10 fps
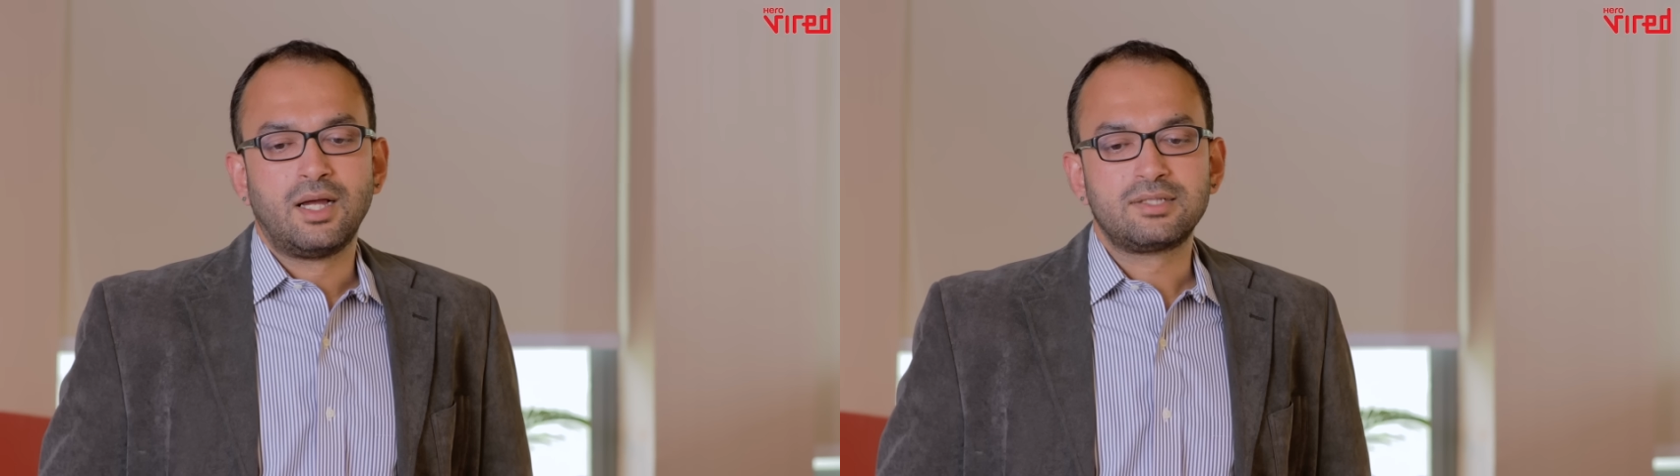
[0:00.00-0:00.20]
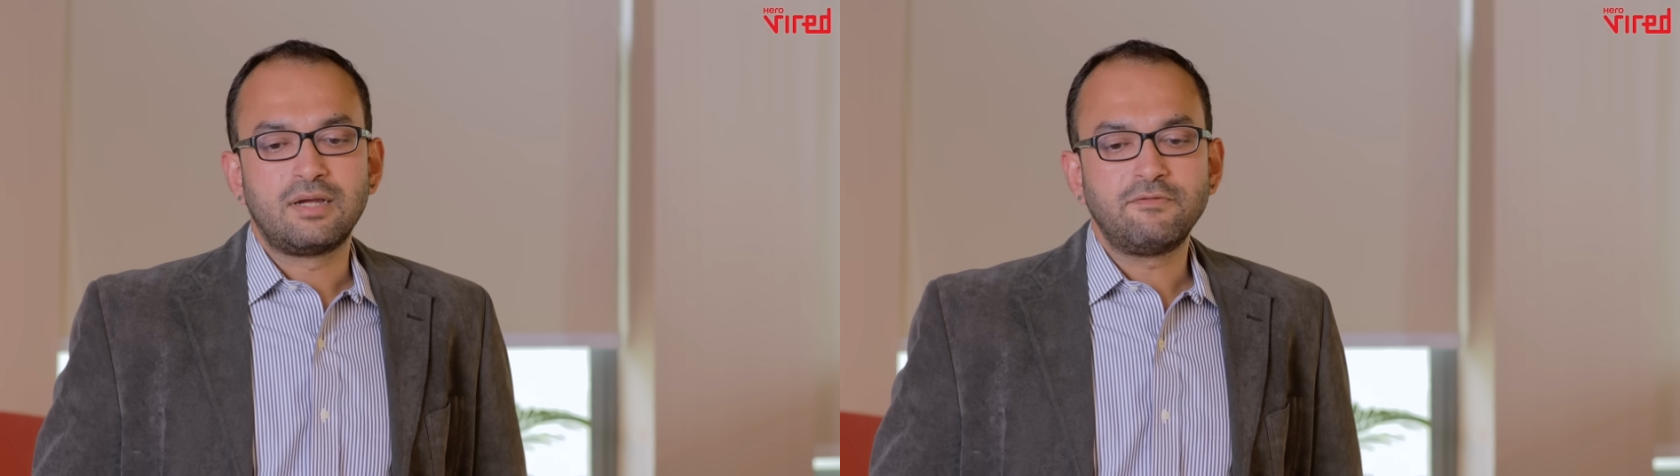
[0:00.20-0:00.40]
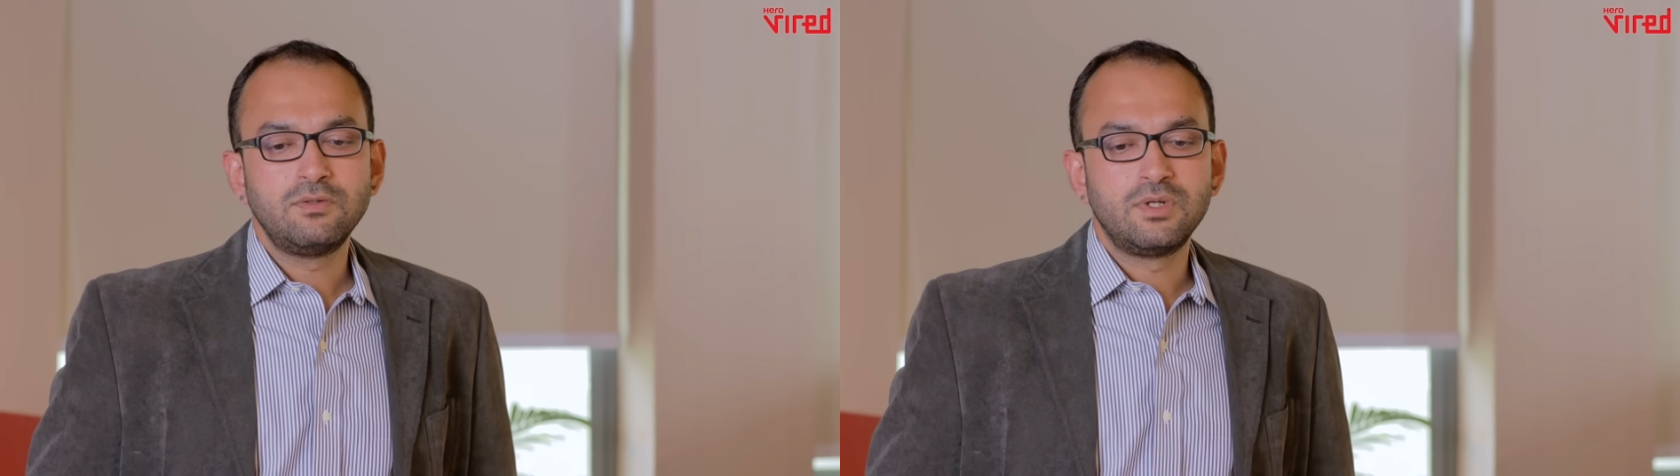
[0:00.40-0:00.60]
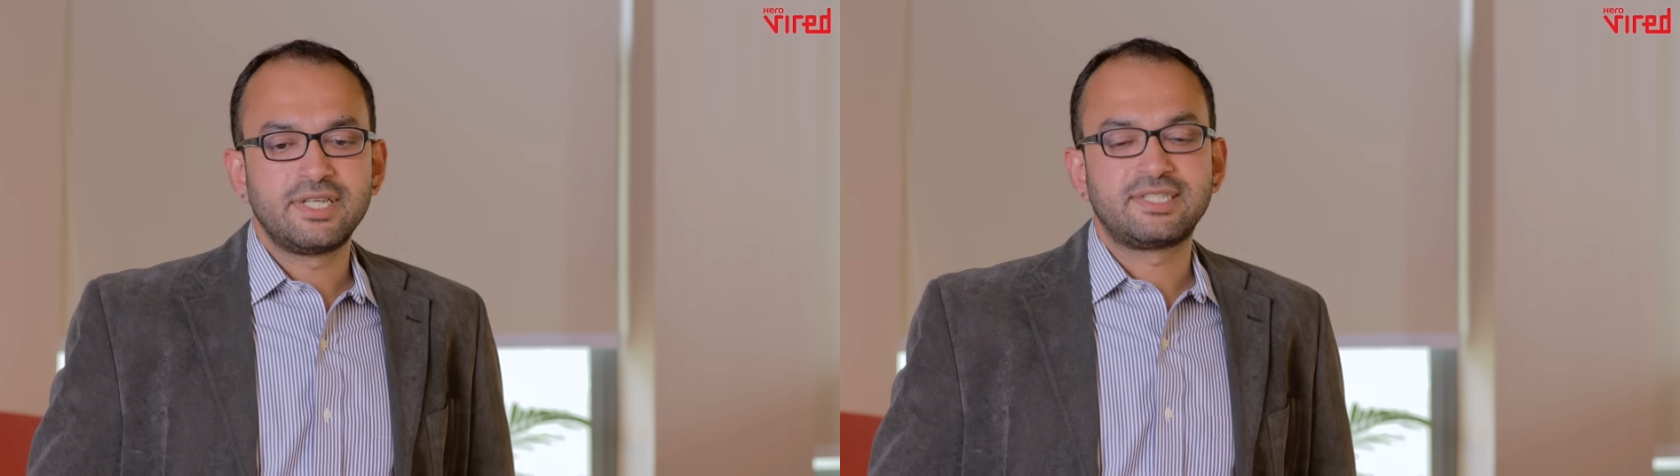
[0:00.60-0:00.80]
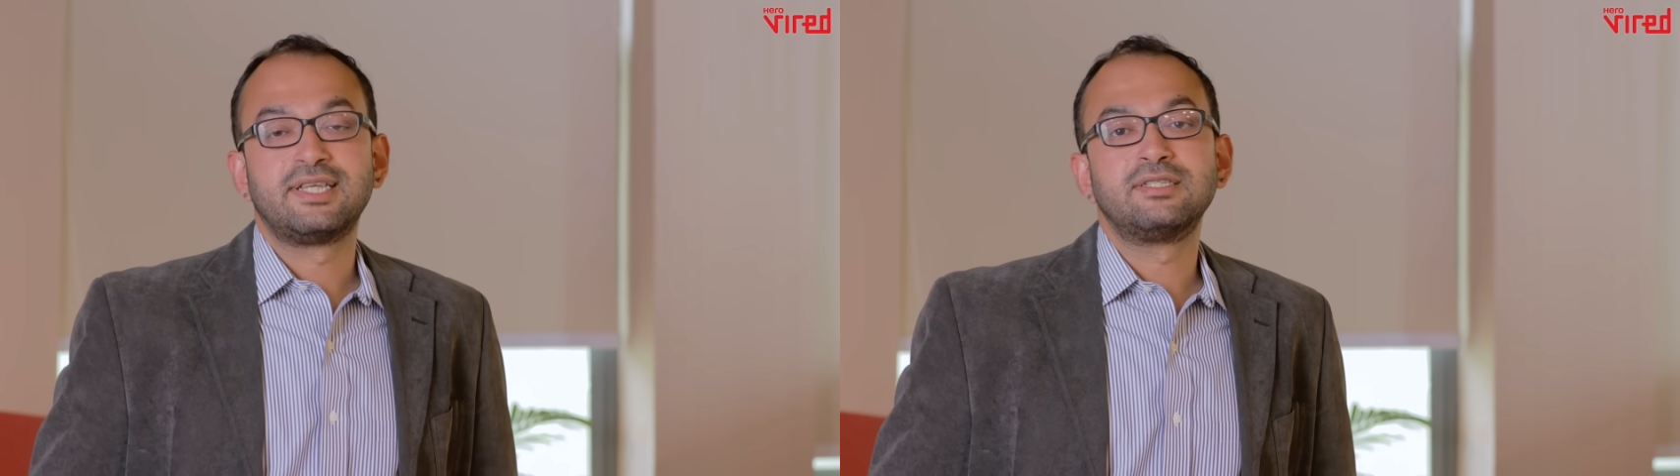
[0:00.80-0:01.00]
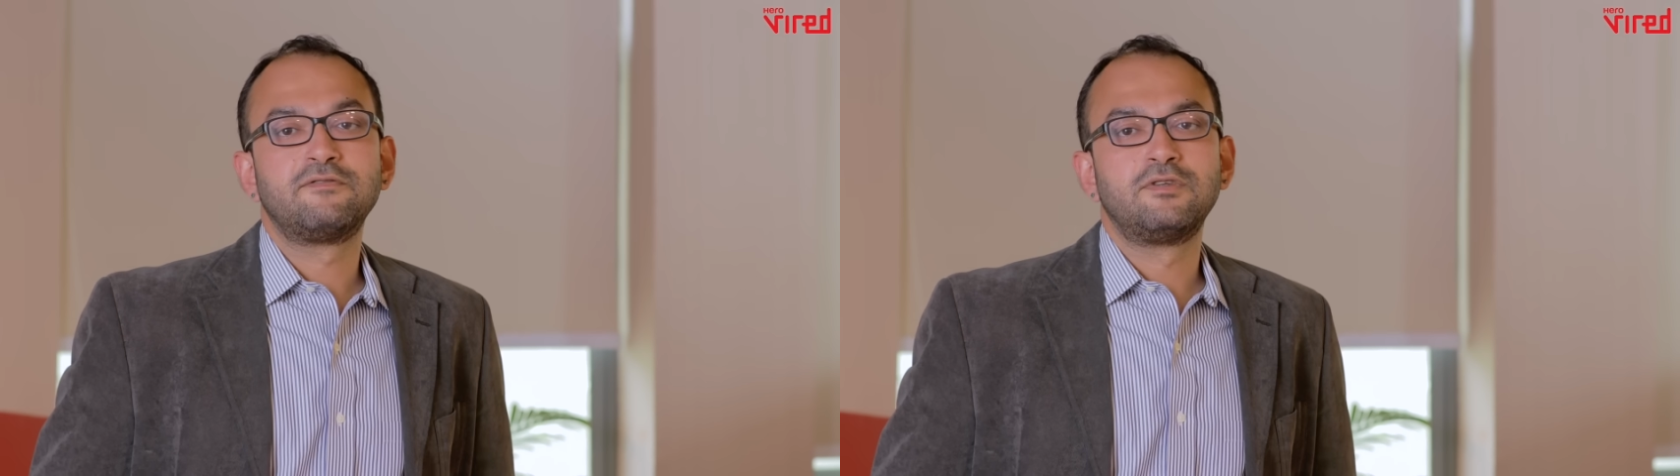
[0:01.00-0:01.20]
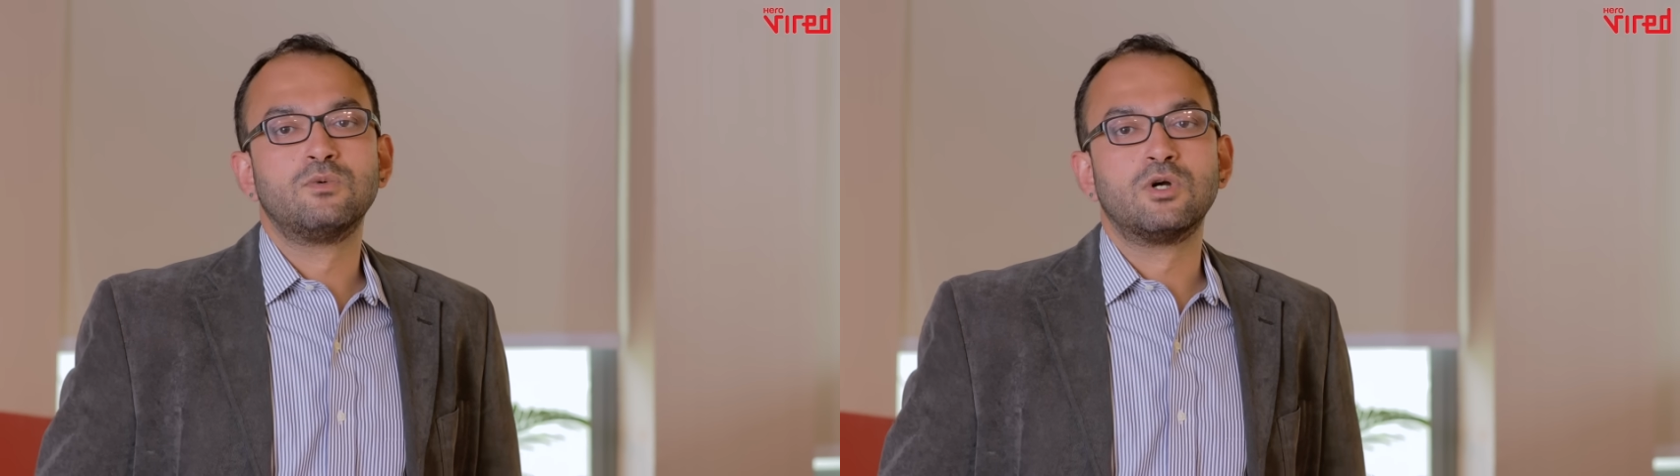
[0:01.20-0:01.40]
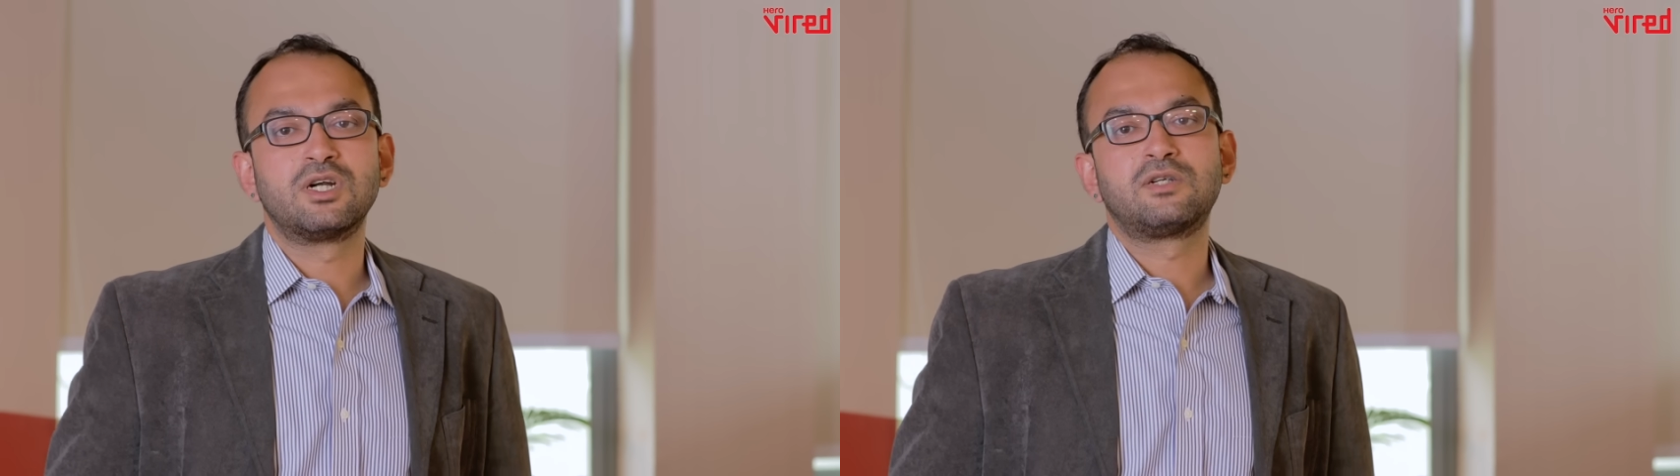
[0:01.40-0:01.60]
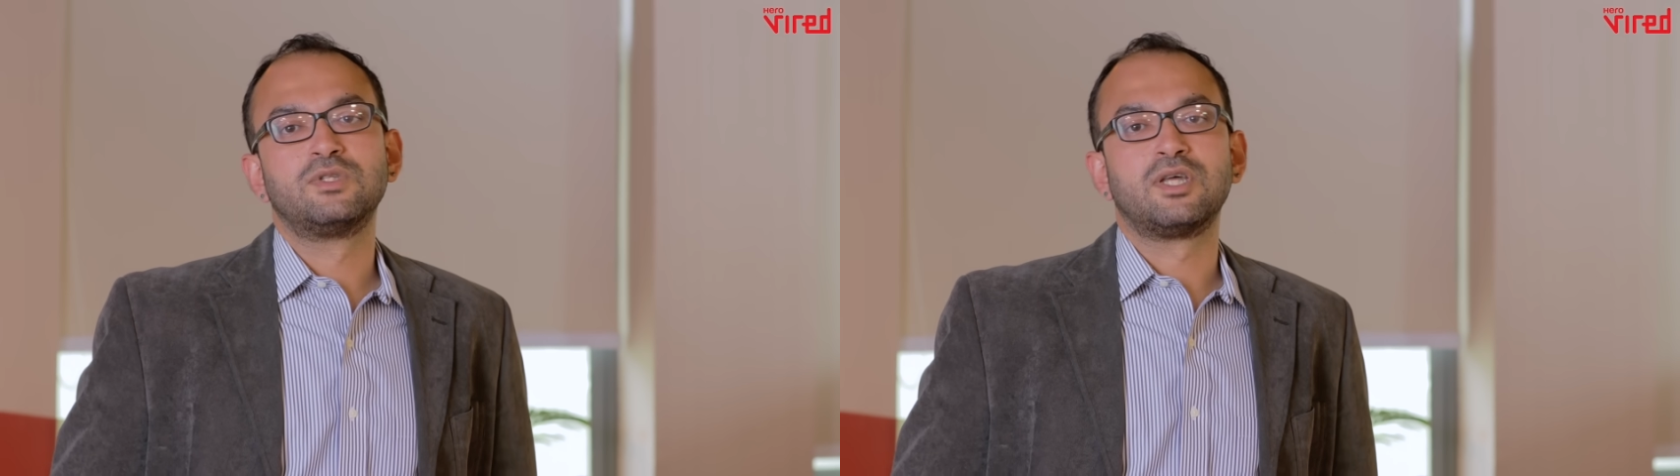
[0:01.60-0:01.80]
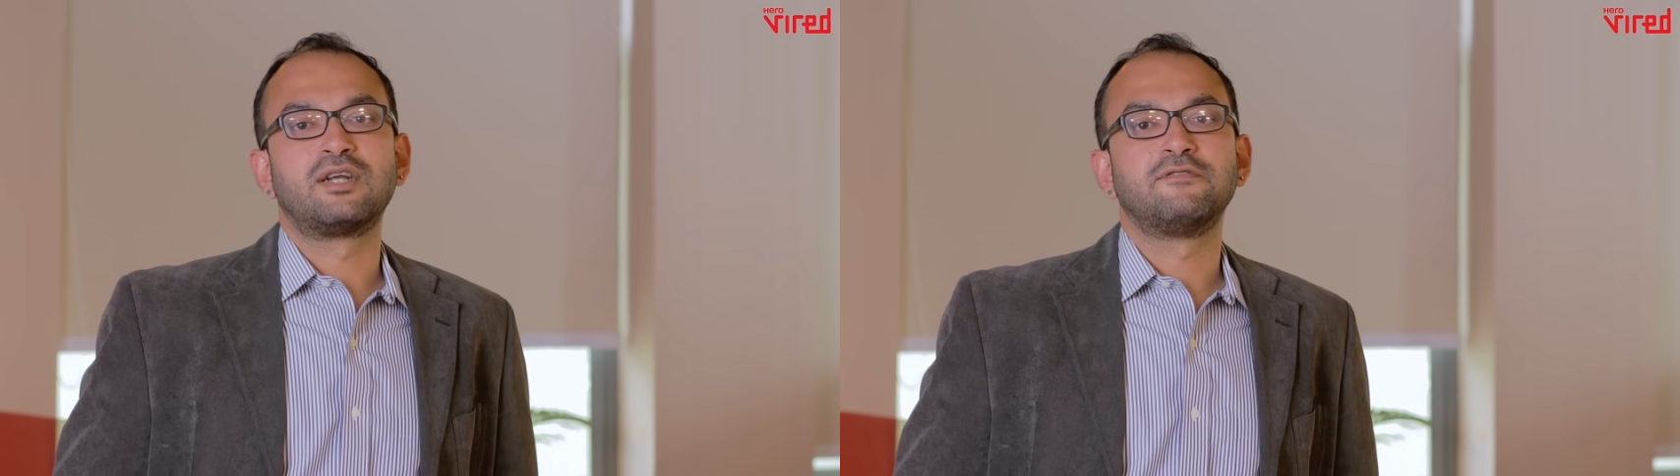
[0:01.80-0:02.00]
As someone who has extensively worked
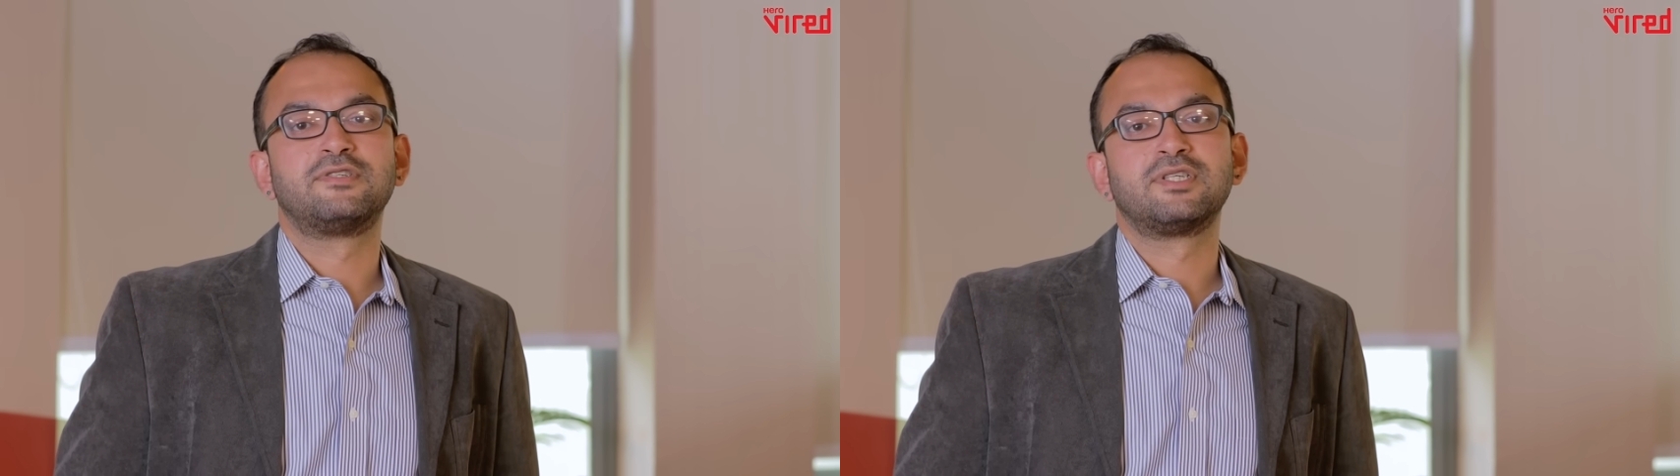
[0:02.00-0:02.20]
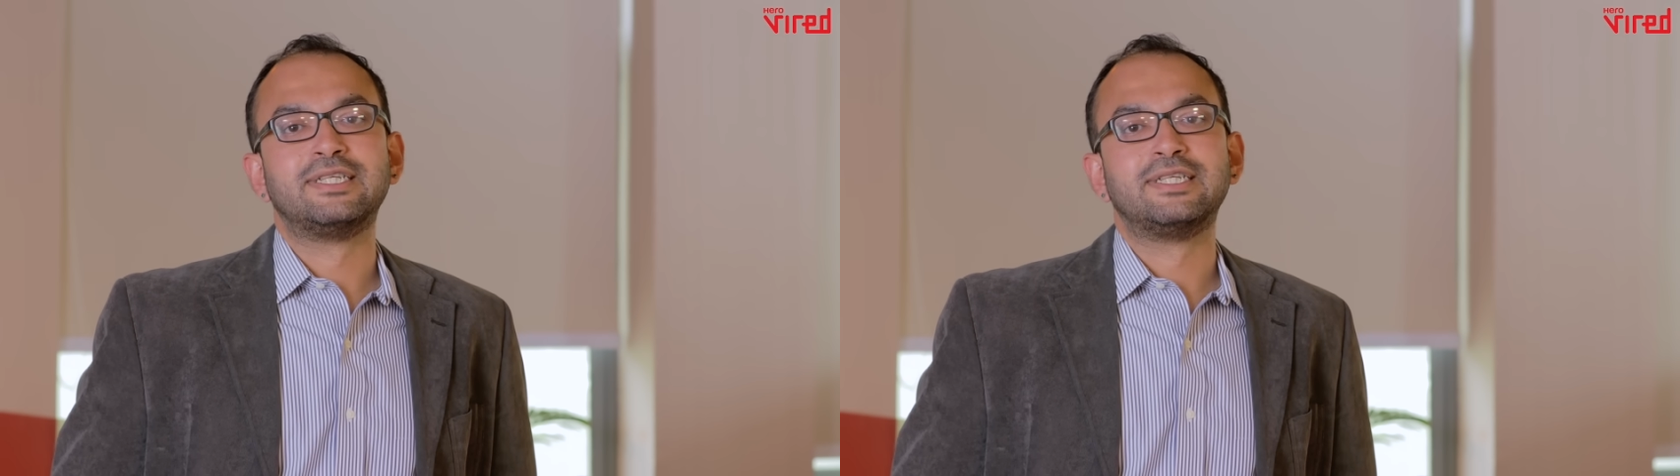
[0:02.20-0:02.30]
with artificial